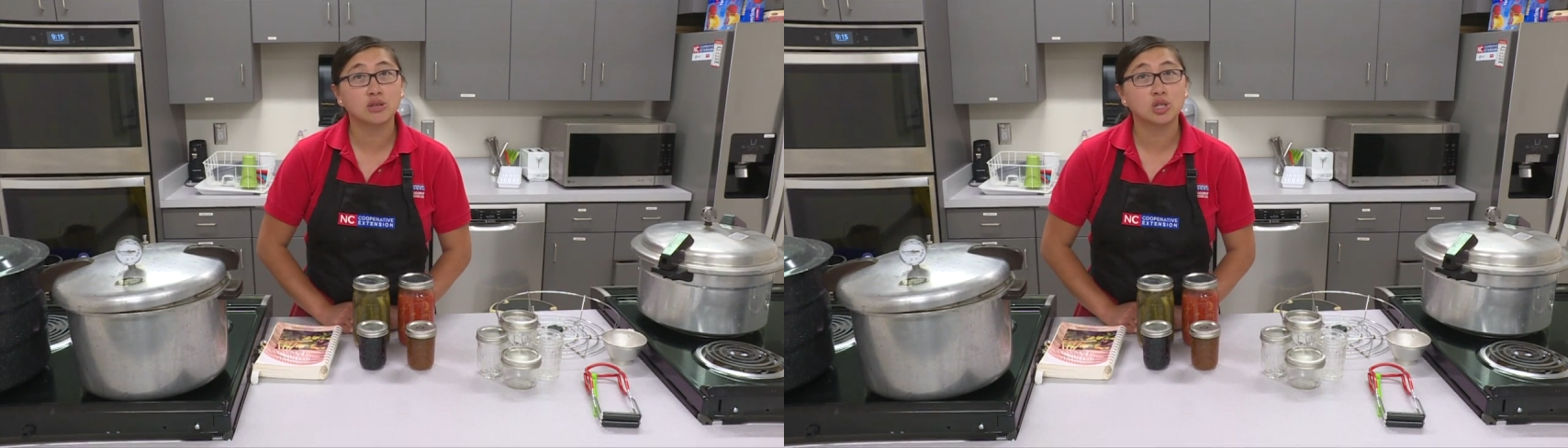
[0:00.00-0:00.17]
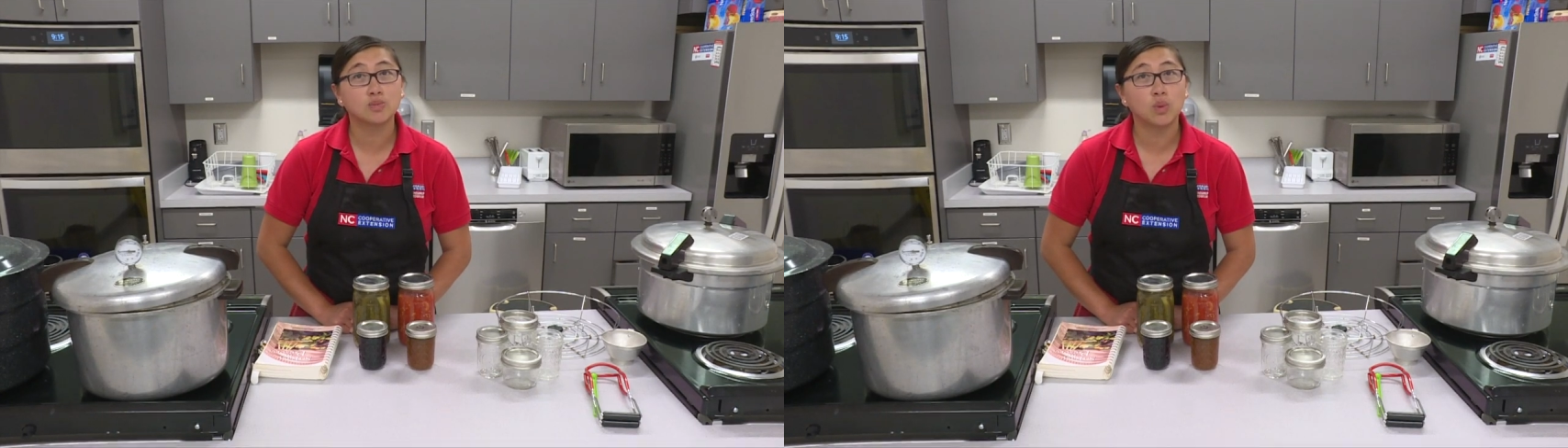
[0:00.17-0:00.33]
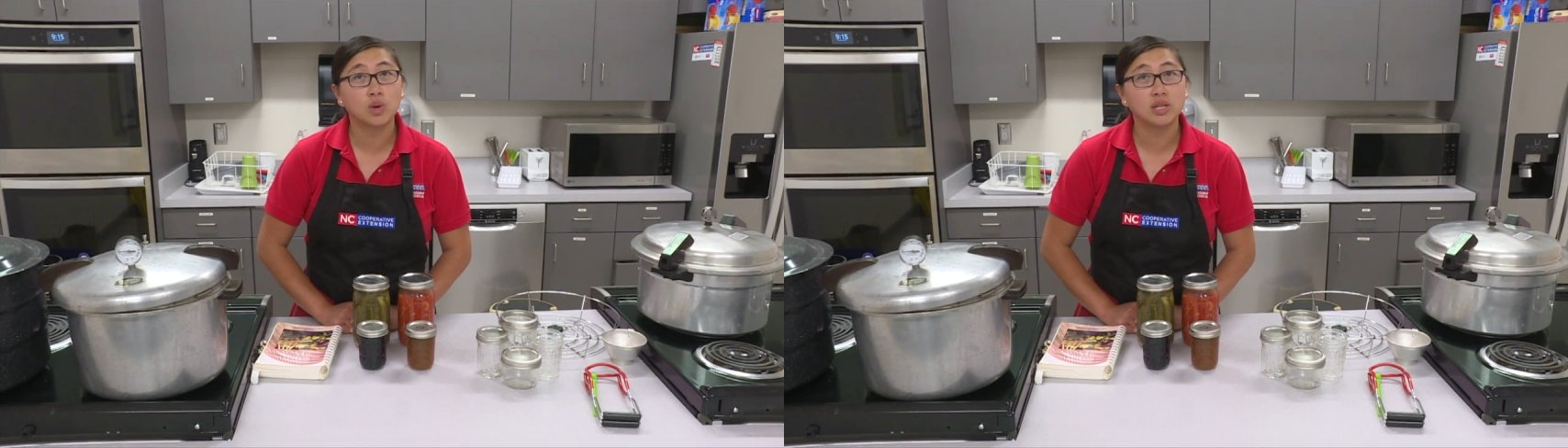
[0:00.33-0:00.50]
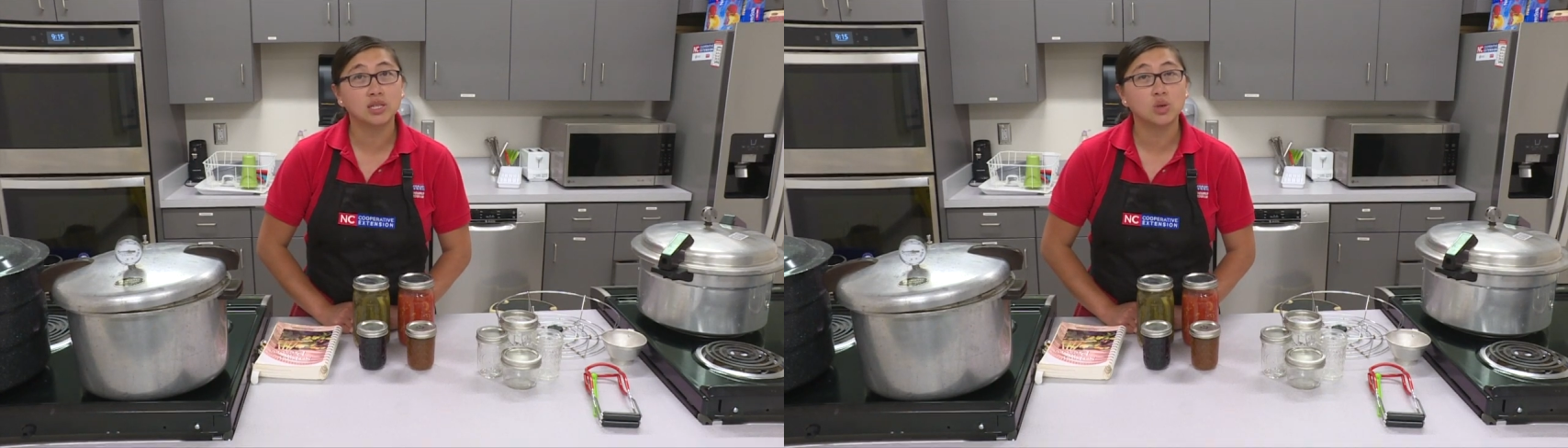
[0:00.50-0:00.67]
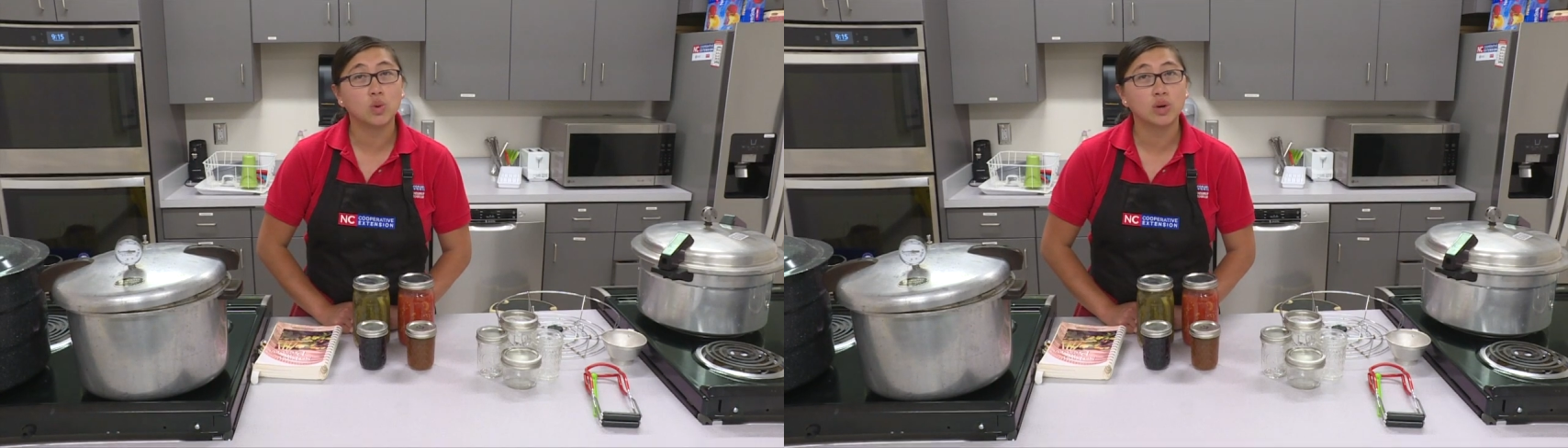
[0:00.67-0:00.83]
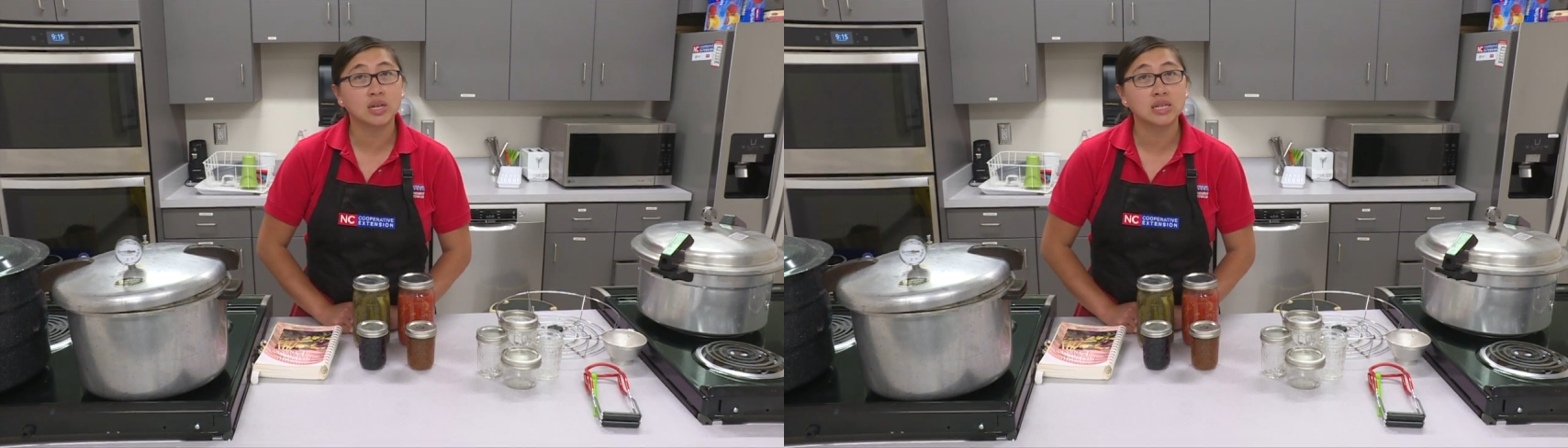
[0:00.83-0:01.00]

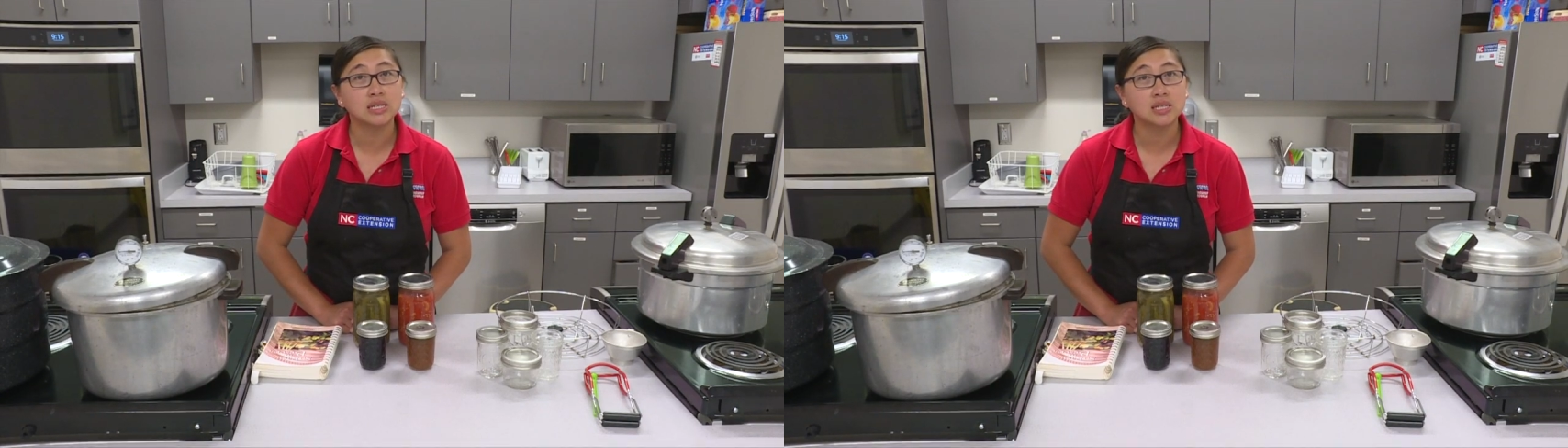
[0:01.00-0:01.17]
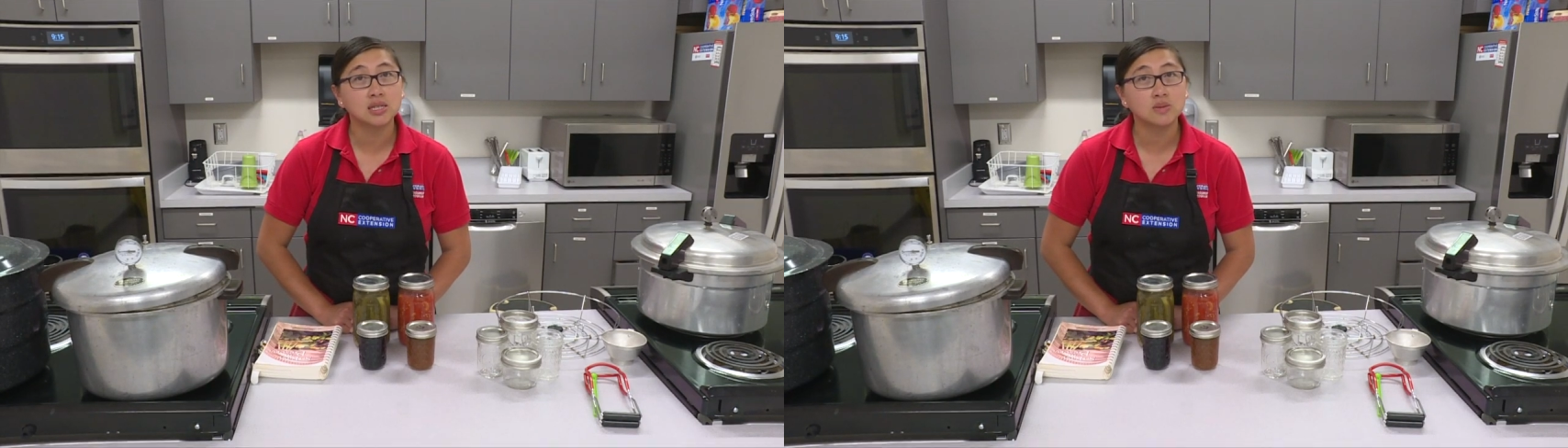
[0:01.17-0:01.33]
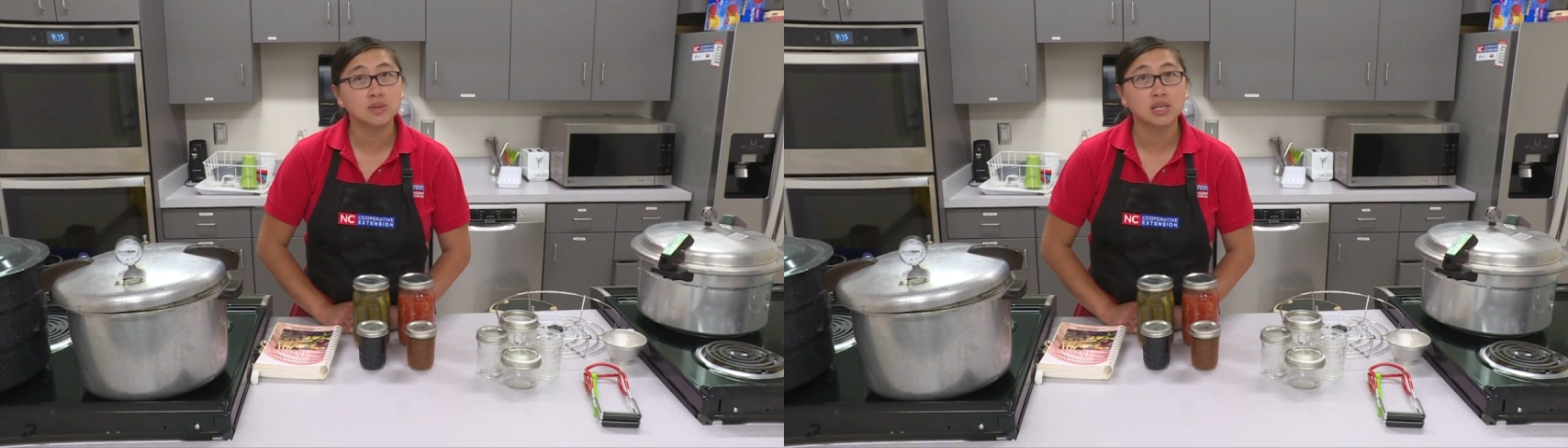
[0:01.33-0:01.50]
spoilage organisms,